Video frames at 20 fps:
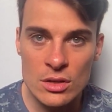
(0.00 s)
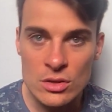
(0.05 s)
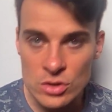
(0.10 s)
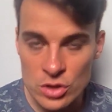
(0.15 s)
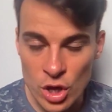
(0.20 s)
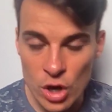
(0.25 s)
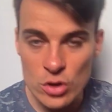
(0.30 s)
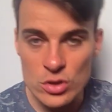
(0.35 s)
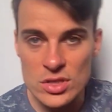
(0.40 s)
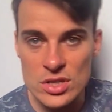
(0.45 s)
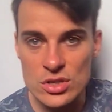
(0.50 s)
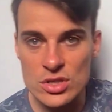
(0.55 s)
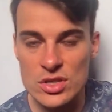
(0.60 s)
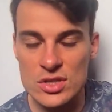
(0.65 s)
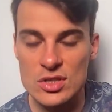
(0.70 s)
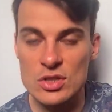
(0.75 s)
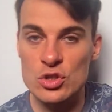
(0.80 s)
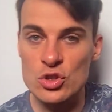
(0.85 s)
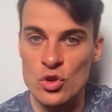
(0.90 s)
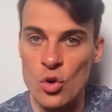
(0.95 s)
Those are
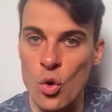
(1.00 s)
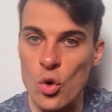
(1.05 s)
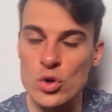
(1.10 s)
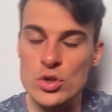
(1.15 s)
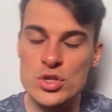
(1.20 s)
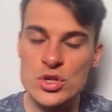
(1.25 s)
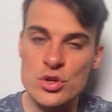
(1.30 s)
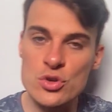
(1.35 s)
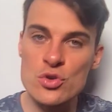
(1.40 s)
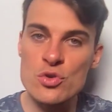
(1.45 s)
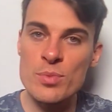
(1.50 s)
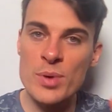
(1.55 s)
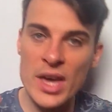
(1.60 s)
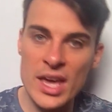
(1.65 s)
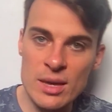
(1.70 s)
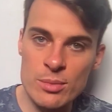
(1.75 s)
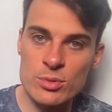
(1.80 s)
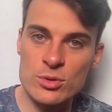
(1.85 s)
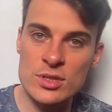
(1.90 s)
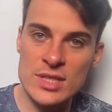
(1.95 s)
just your two
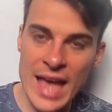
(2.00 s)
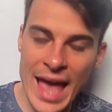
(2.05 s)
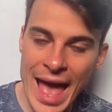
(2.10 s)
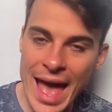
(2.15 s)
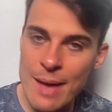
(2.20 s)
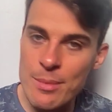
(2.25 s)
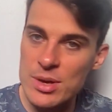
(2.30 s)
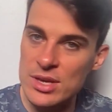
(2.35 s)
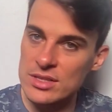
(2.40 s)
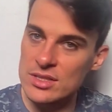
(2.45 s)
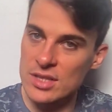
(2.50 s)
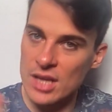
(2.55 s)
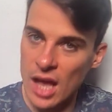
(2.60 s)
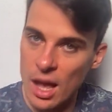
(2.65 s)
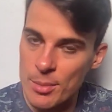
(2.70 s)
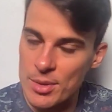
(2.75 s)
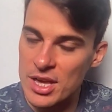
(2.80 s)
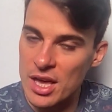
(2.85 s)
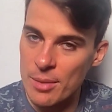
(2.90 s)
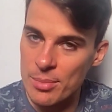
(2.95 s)
people's habits
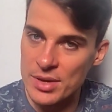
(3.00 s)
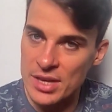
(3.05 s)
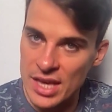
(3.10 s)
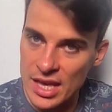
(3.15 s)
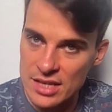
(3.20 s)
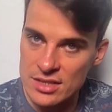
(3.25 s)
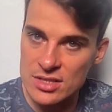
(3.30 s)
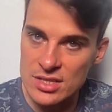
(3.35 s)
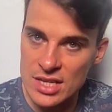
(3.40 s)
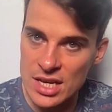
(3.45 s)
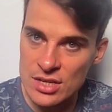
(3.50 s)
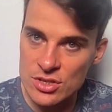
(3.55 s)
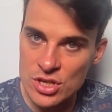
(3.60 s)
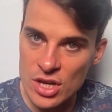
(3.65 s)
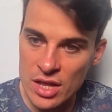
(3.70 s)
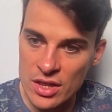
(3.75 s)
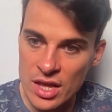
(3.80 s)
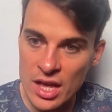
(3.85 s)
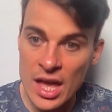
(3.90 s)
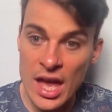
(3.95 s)
coming up against each
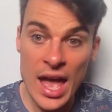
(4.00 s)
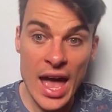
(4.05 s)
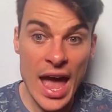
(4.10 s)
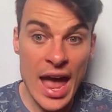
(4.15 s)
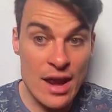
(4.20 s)
other